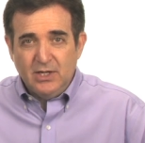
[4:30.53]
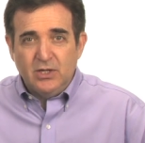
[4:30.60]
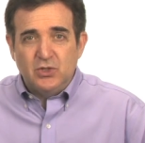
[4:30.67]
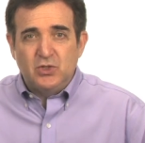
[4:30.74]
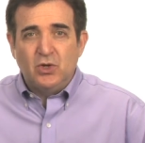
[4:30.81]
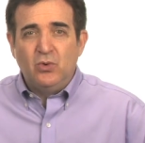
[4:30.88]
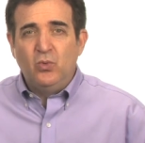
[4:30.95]

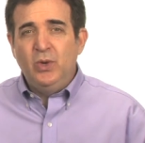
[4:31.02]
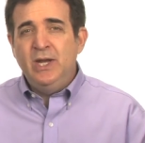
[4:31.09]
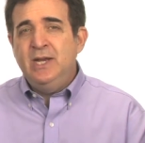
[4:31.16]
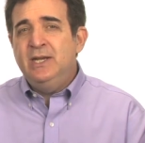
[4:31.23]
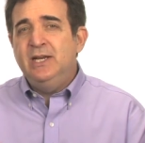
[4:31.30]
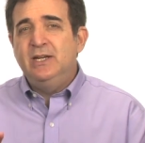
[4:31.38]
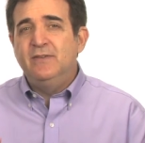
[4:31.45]
So
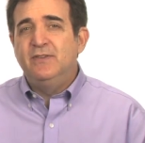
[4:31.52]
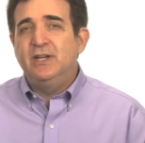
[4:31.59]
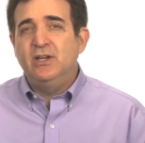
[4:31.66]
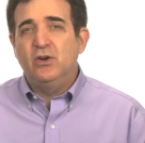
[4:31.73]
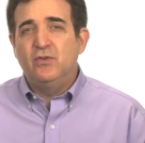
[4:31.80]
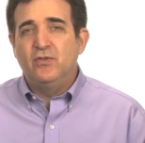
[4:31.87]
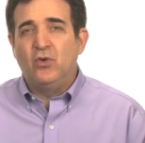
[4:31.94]
we need a
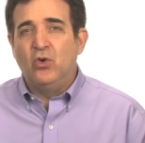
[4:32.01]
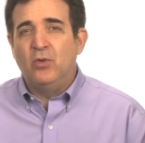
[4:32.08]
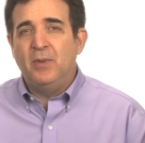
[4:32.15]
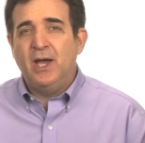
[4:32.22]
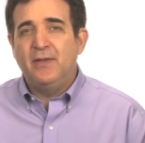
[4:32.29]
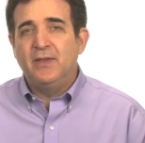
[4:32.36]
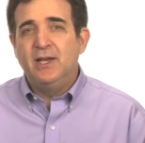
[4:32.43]
video
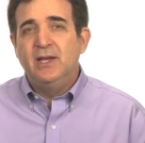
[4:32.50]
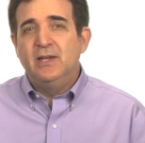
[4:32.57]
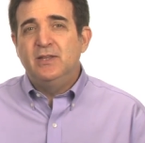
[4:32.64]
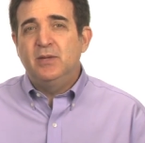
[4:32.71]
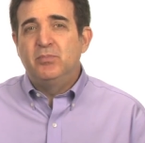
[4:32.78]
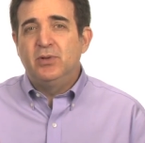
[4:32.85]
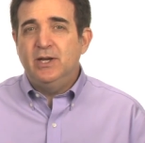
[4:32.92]
format
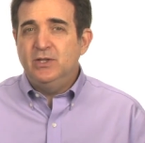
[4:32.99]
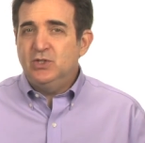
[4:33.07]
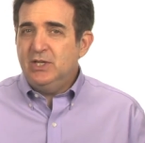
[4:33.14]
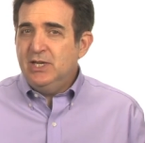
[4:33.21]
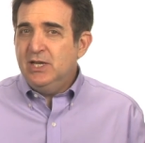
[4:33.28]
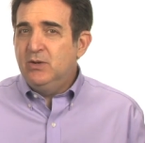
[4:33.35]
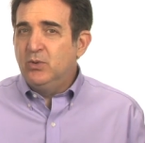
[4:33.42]
that plays
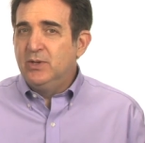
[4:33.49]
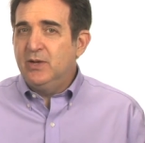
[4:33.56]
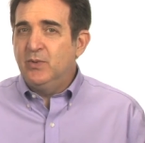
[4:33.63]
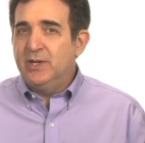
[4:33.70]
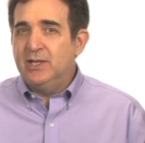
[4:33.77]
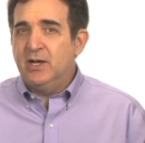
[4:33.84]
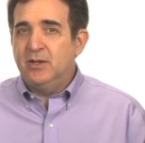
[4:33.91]
equally
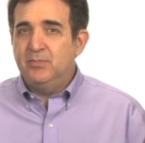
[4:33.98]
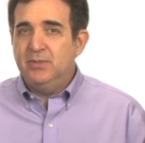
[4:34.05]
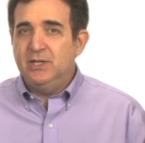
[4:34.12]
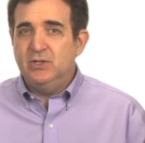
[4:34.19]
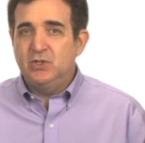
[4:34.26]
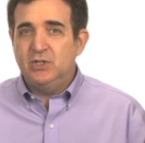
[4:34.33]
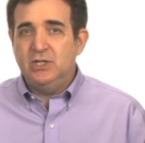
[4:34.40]
well on
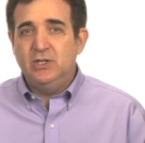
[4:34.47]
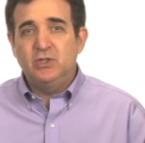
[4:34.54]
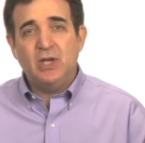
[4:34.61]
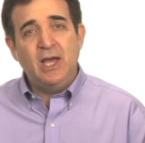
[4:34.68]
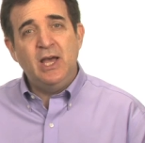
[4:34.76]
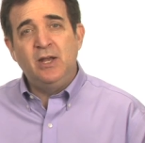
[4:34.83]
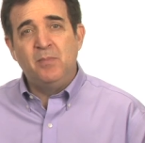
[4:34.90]
PCs
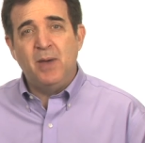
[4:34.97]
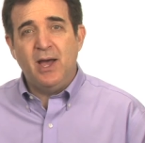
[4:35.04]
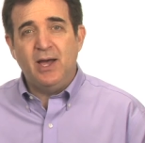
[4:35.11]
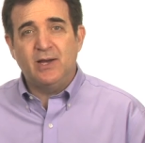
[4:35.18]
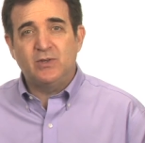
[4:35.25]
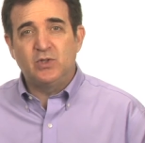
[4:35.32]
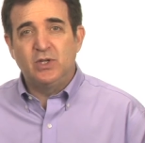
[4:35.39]
and
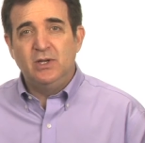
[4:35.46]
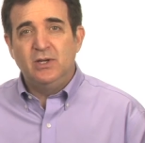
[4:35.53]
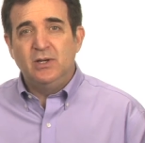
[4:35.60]
Macs,